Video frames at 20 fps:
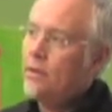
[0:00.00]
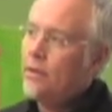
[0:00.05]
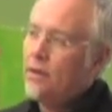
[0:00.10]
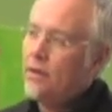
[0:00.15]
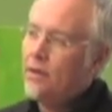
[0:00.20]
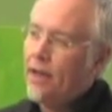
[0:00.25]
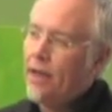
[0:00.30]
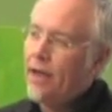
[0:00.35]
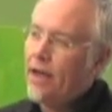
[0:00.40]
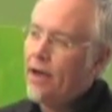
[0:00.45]

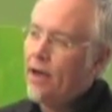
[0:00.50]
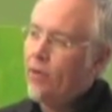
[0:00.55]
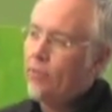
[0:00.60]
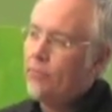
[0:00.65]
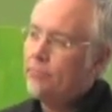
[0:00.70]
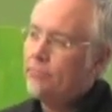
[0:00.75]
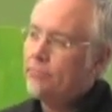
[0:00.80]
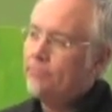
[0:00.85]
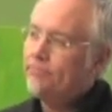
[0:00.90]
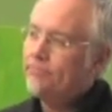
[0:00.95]
Now,
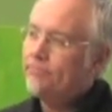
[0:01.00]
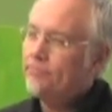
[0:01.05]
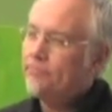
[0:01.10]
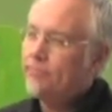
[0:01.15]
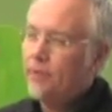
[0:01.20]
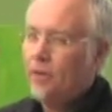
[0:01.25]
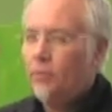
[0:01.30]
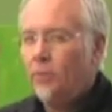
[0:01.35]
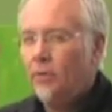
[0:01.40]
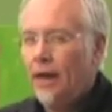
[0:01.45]

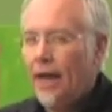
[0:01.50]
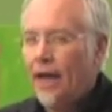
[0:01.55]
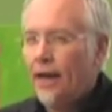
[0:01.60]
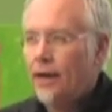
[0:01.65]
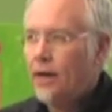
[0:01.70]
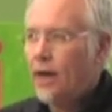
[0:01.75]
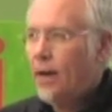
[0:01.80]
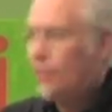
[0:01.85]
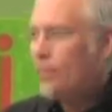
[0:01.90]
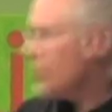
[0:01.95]
I'm gonna add a
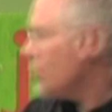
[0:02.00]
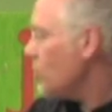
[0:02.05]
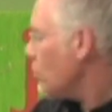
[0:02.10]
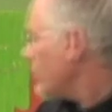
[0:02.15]
couple more